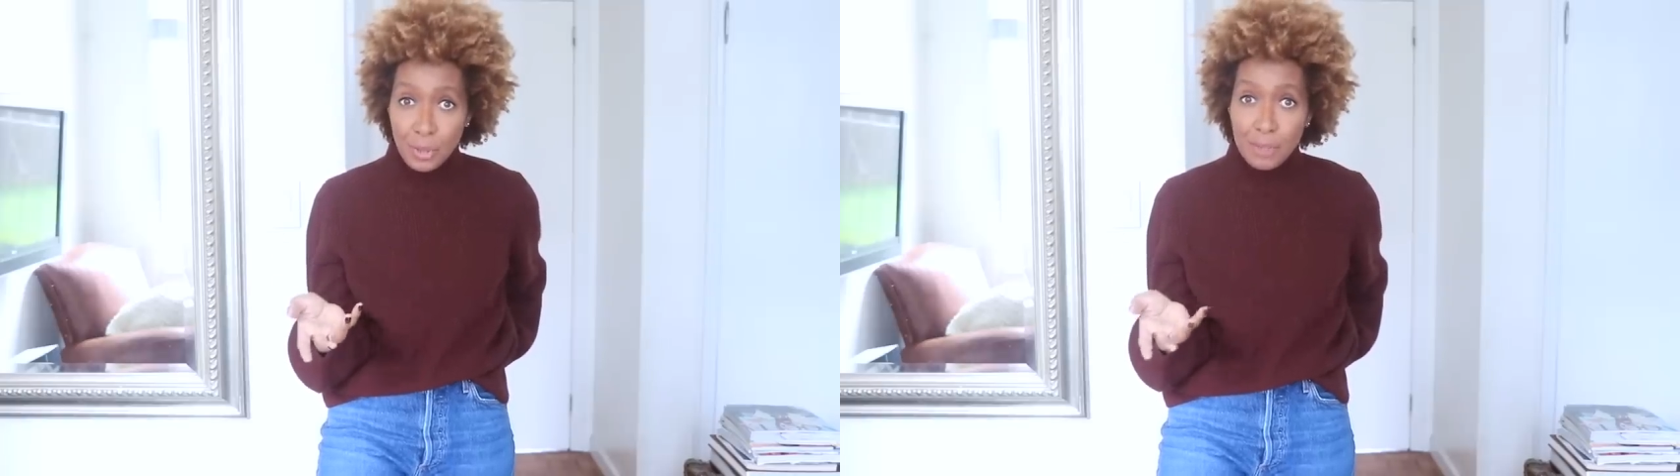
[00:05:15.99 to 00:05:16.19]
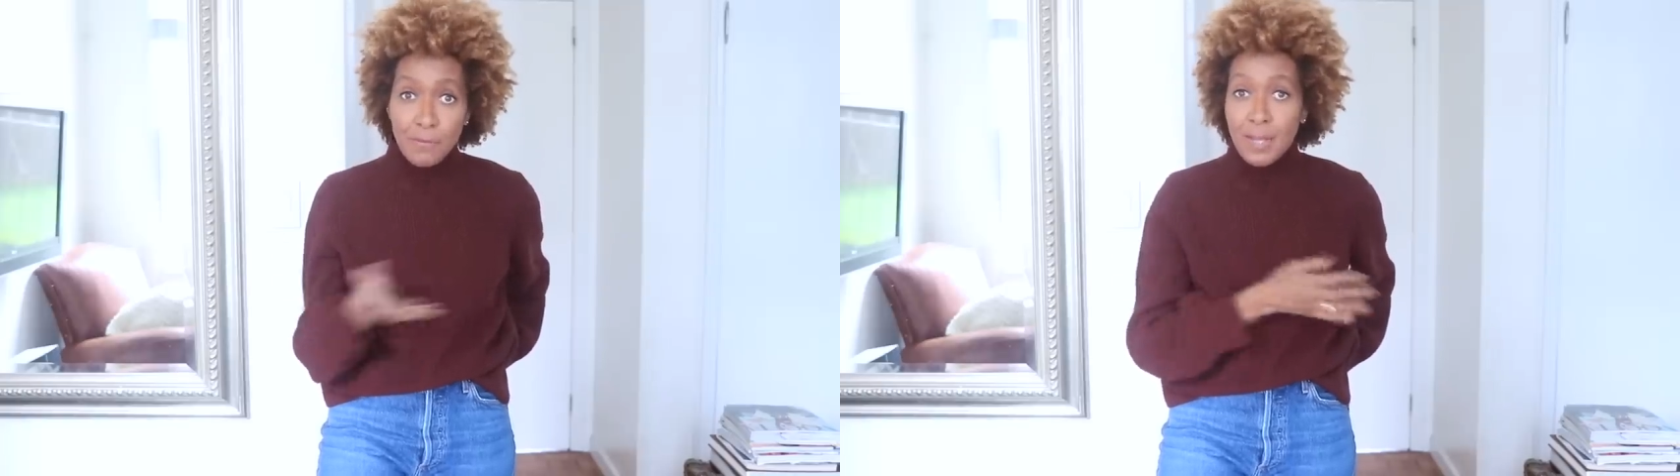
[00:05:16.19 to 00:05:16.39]

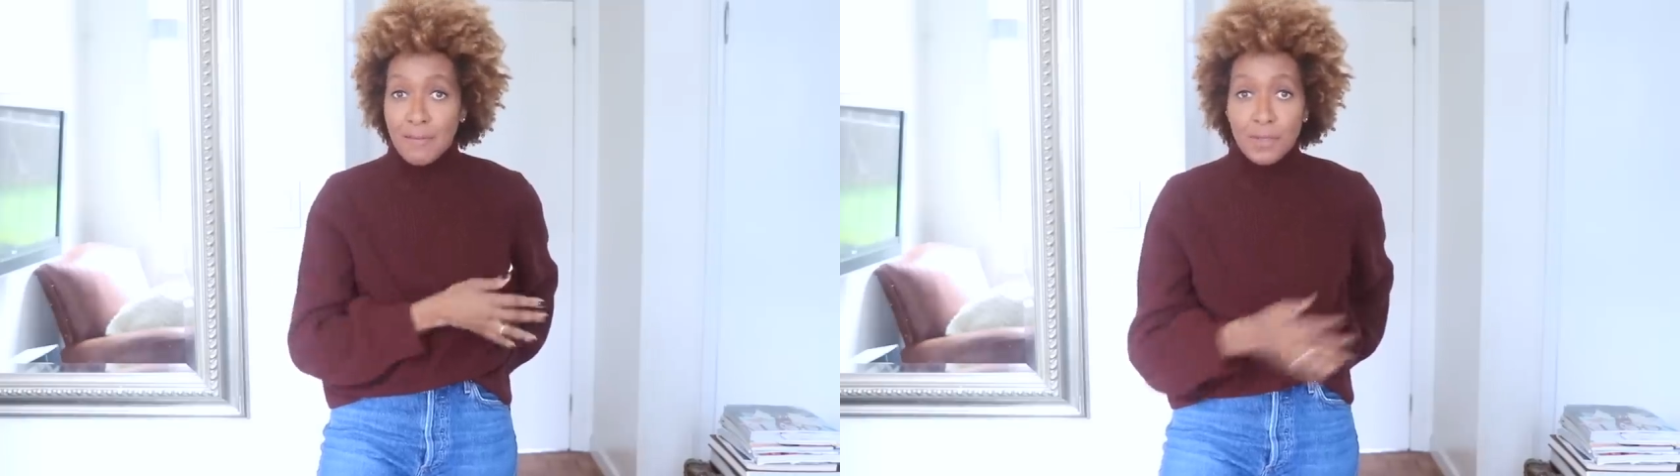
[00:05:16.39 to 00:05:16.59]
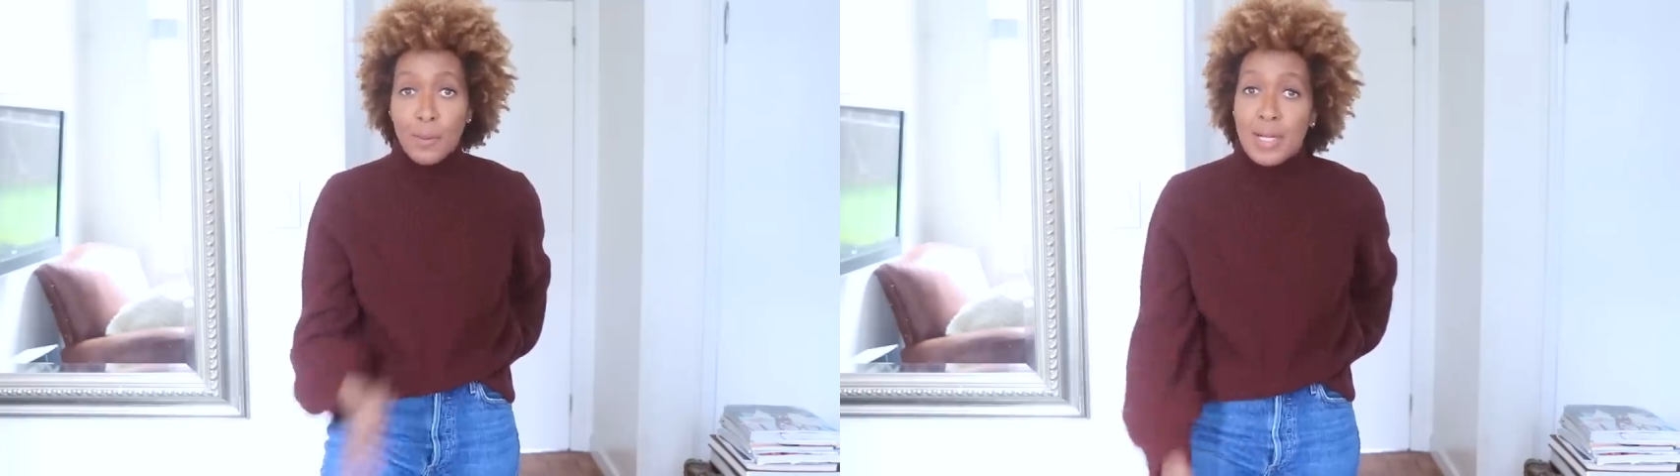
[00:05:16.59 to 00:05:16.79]
If you
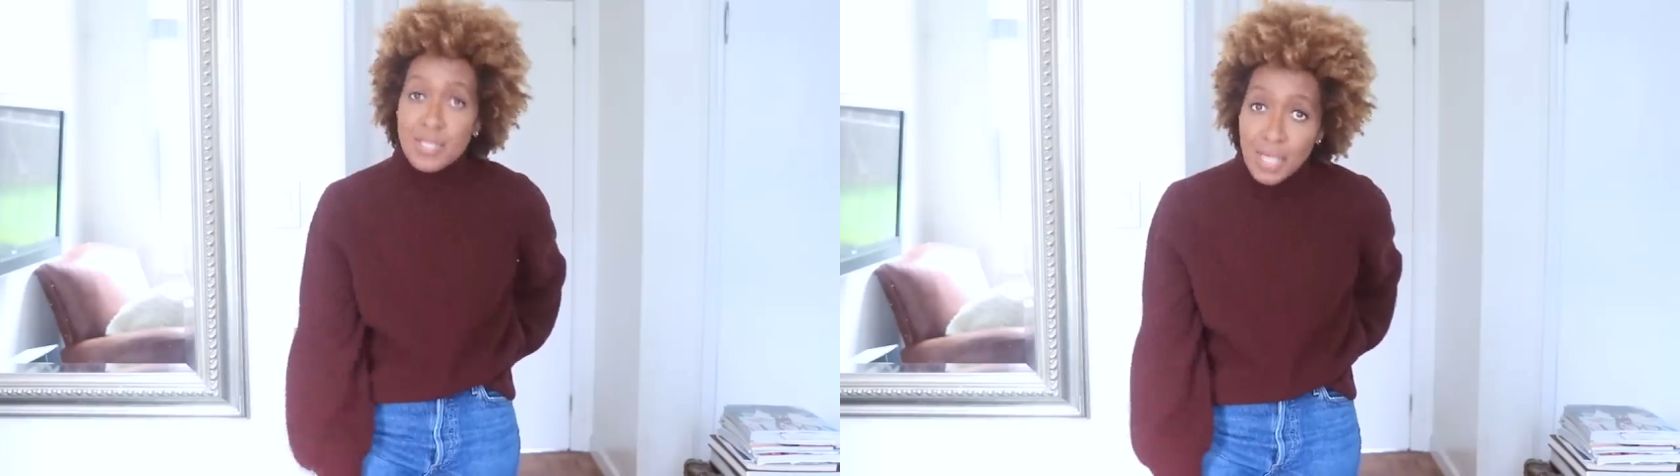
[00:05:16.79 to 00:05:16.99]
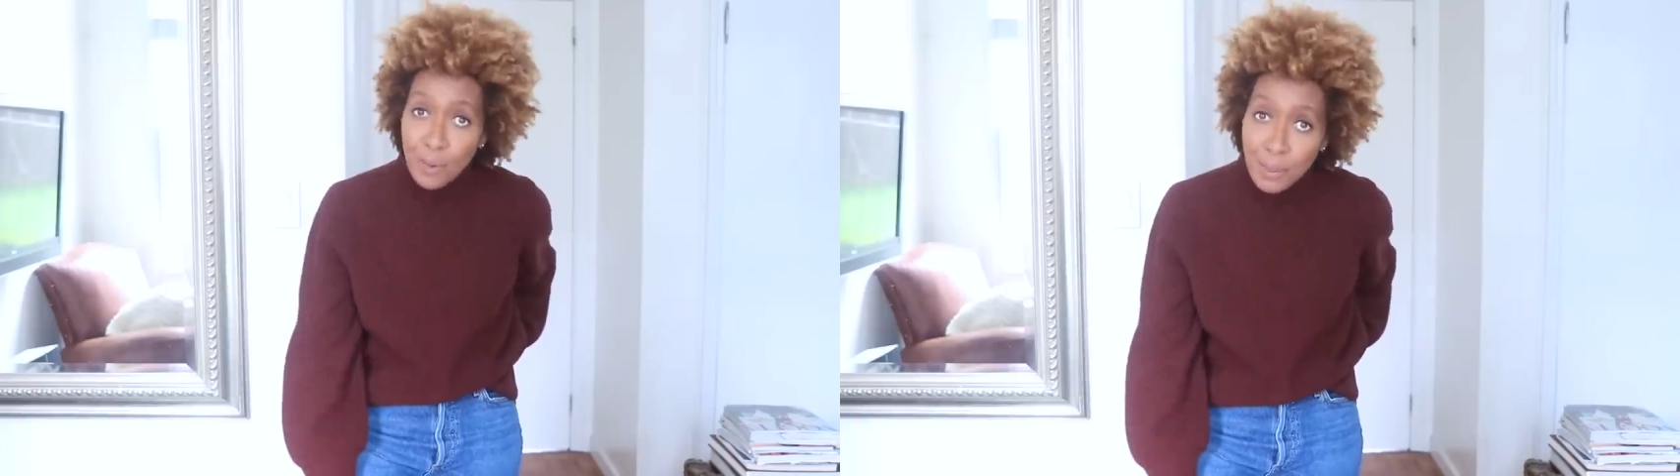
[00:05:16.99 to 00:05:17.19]
have no
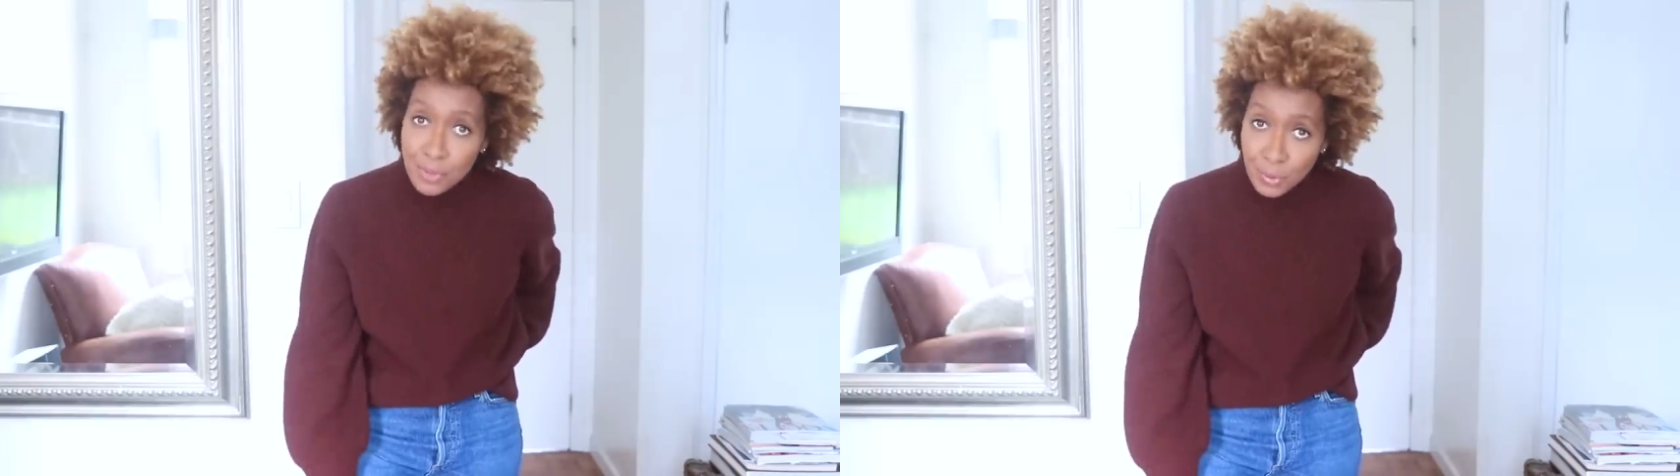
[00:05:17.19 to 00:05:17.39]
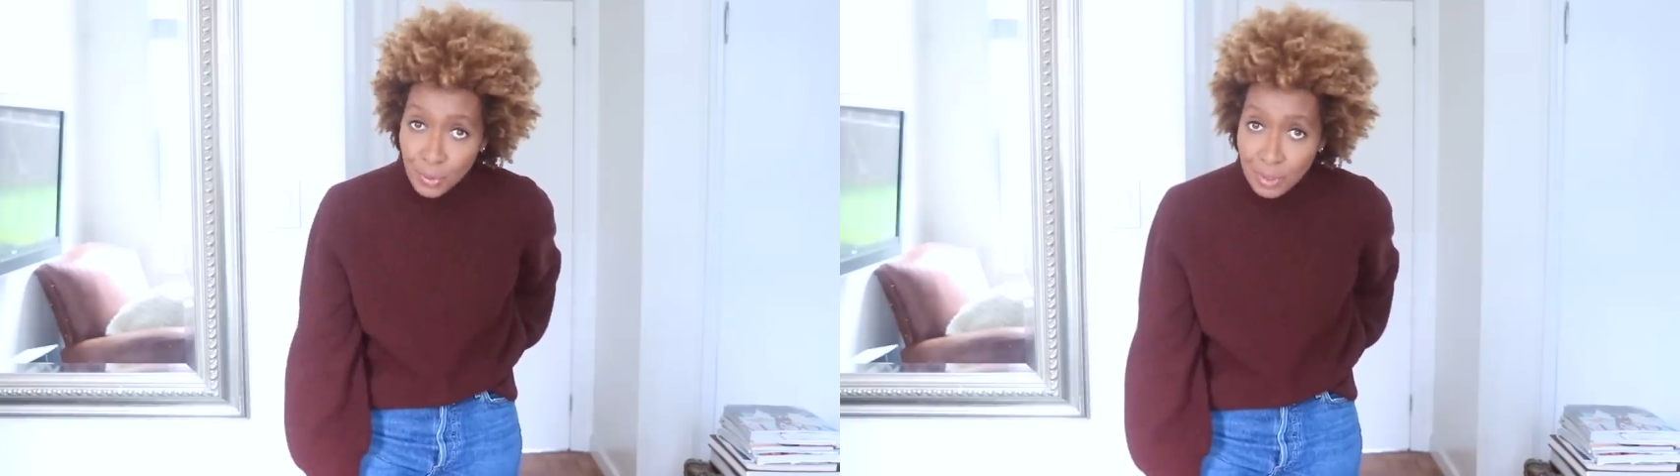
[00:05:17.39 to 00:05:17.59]
idea what I'm
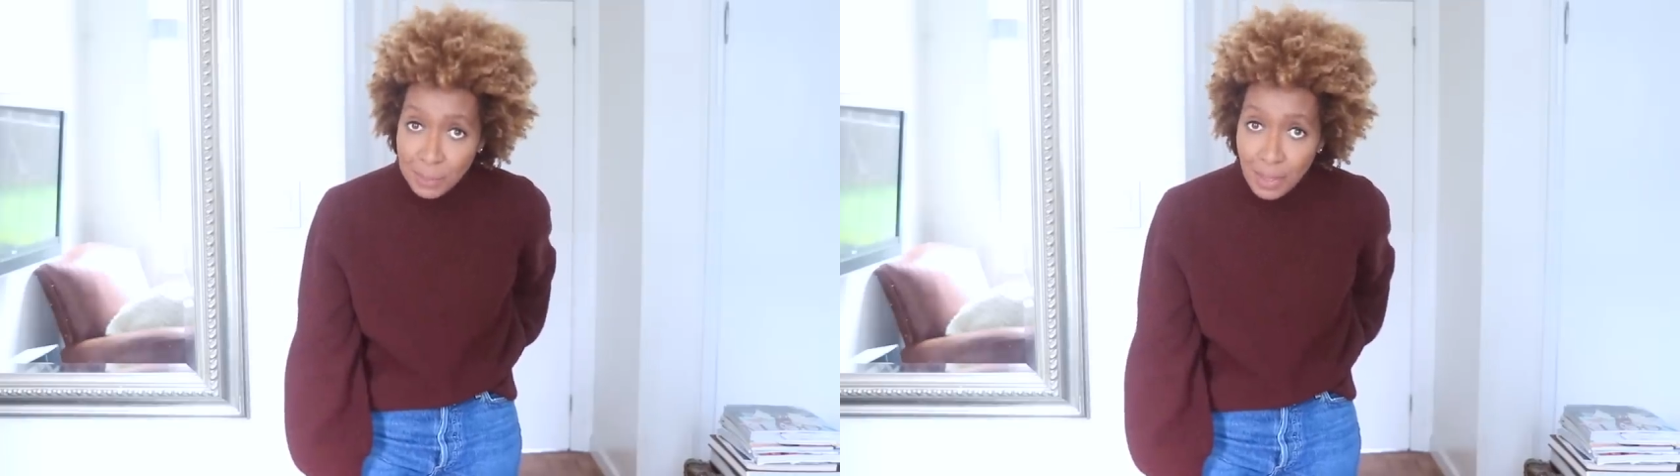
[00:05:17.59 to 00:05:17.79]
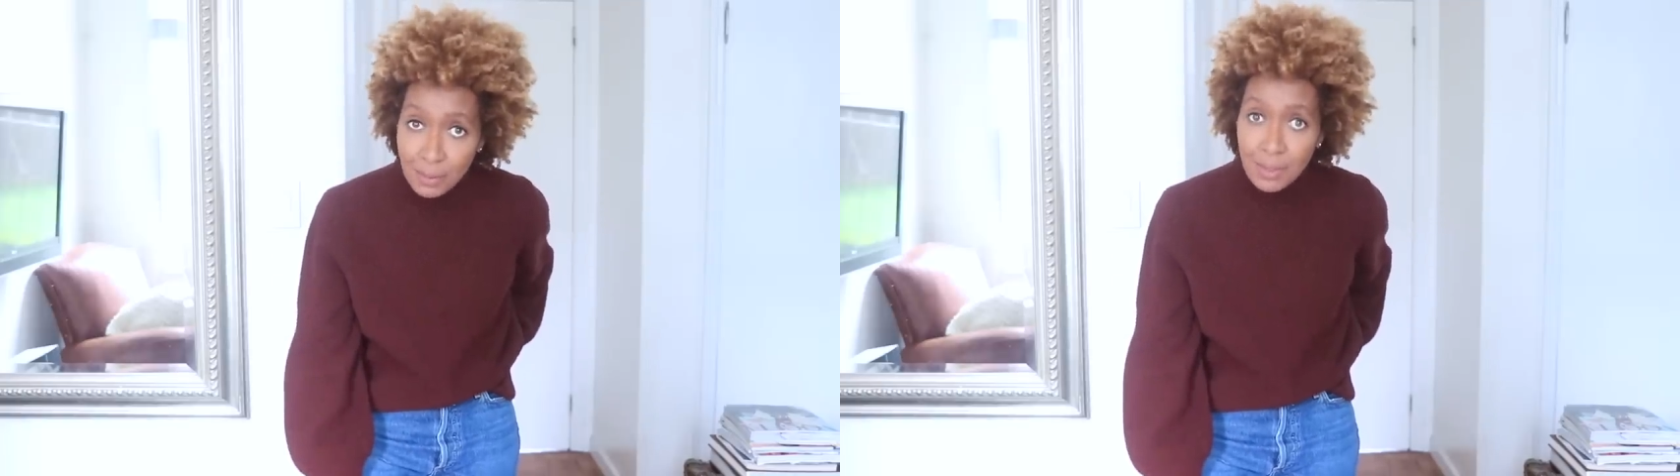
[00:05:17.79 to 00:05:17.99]
talking
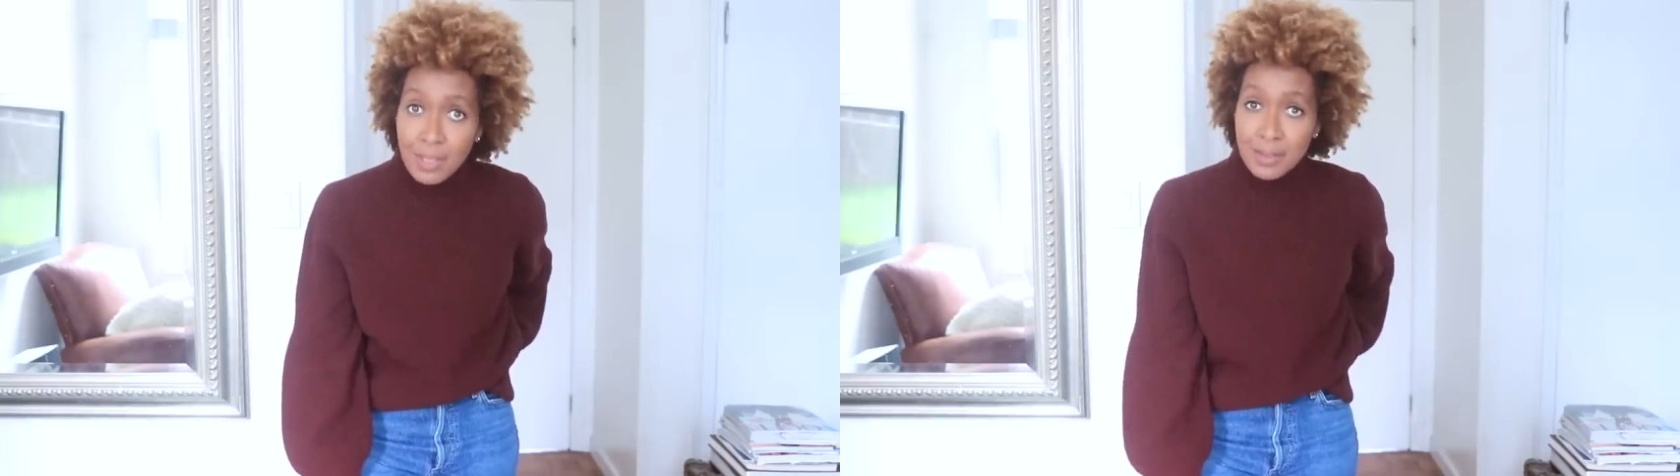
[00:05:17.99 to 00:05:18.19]
about,